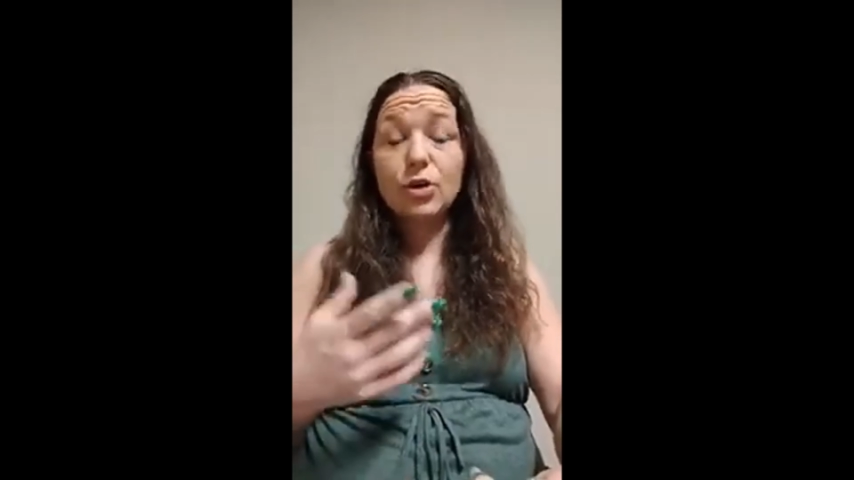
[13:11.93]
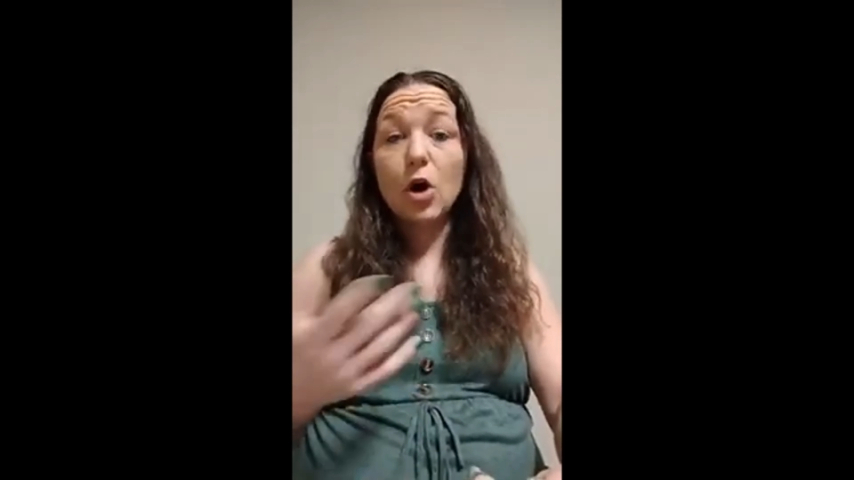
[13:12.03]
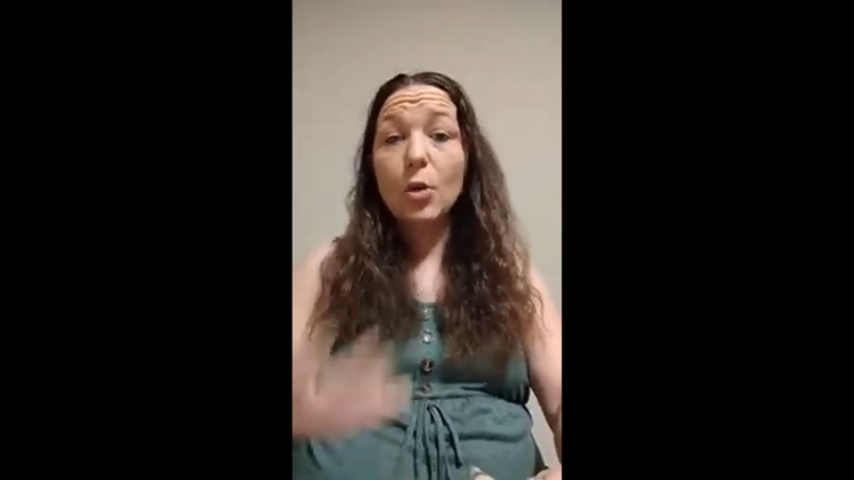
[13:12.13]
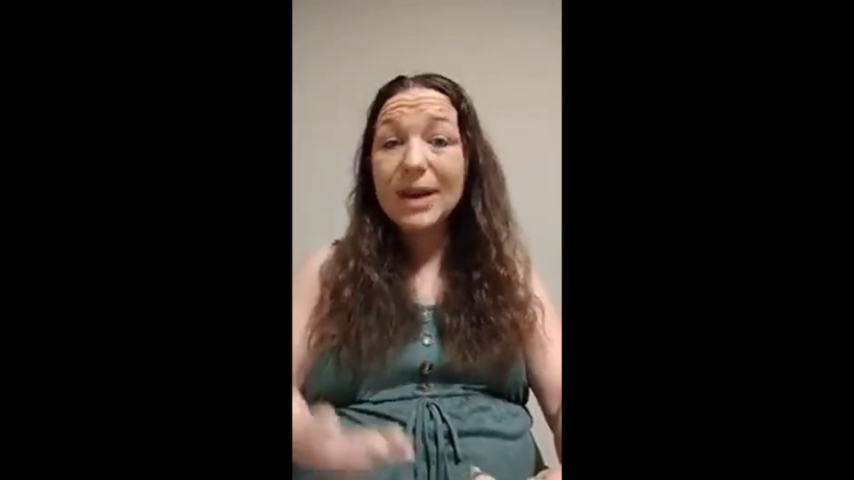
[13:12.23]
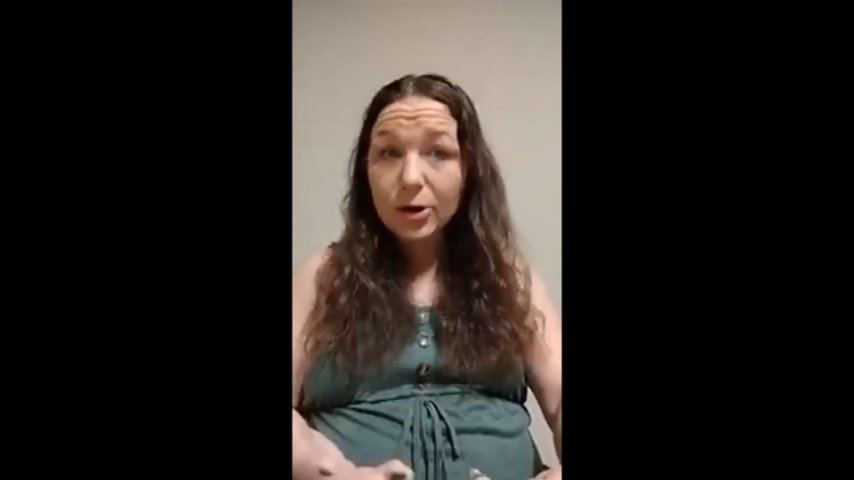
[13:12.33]

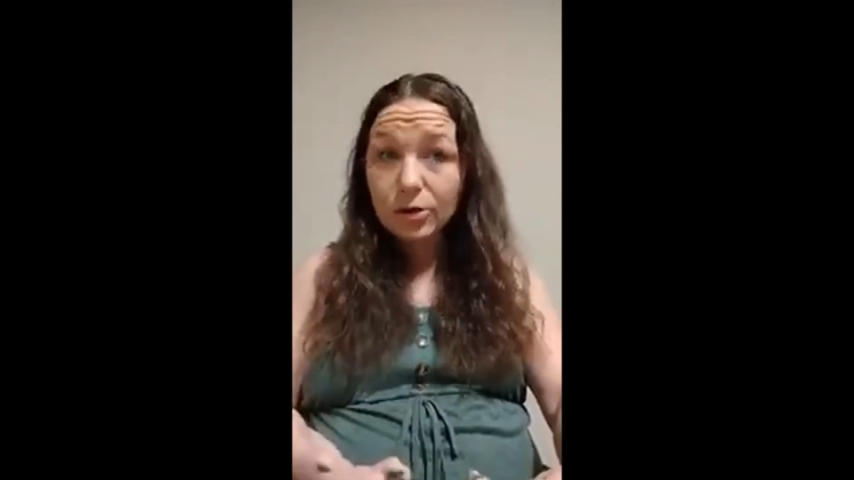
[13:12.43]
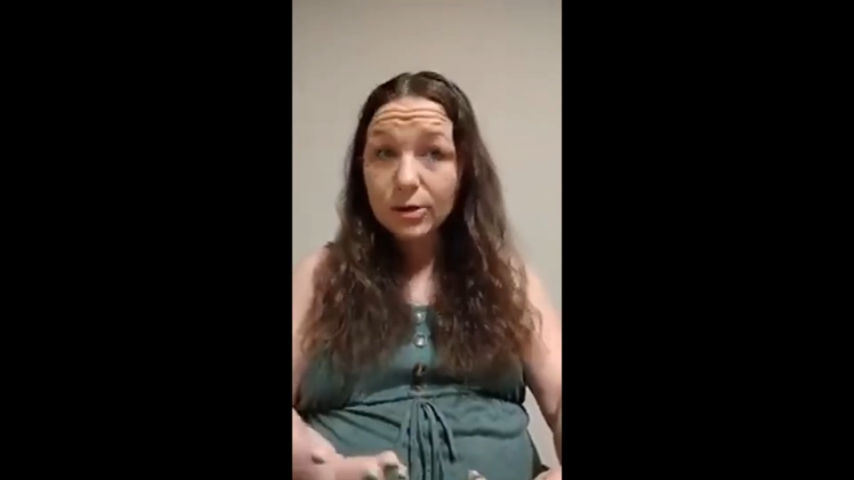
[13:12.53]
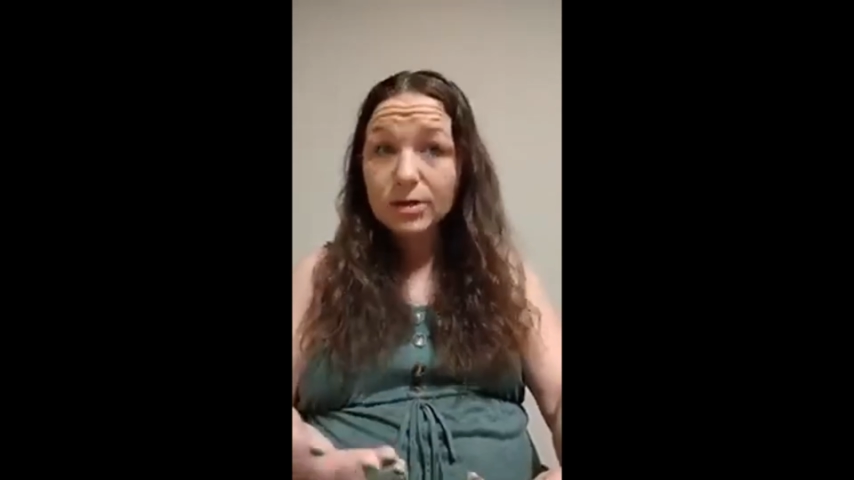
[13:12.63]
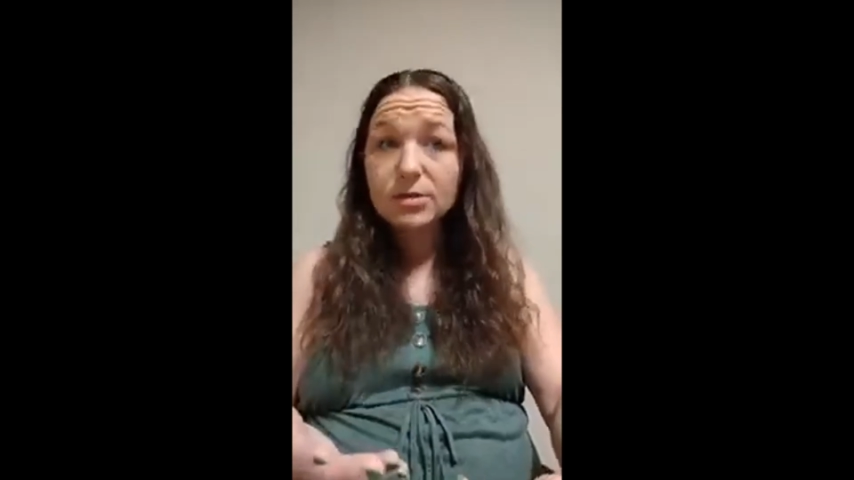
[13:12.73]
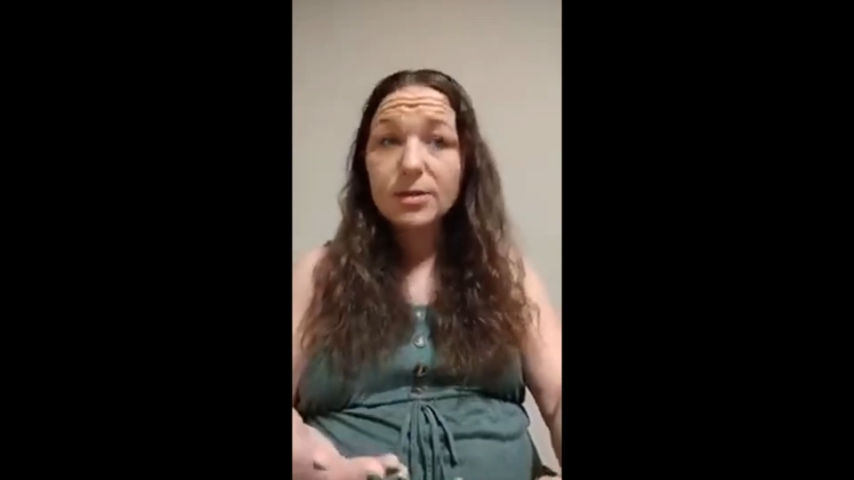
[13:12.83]

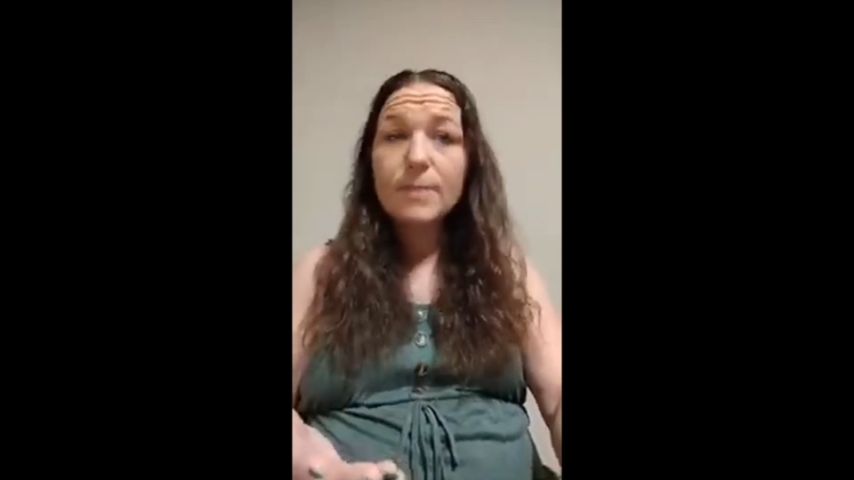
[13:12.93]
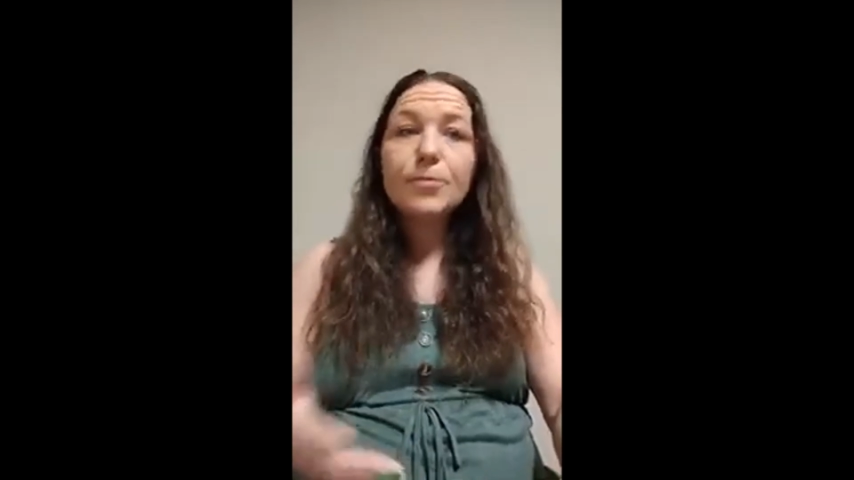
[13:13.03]
coherence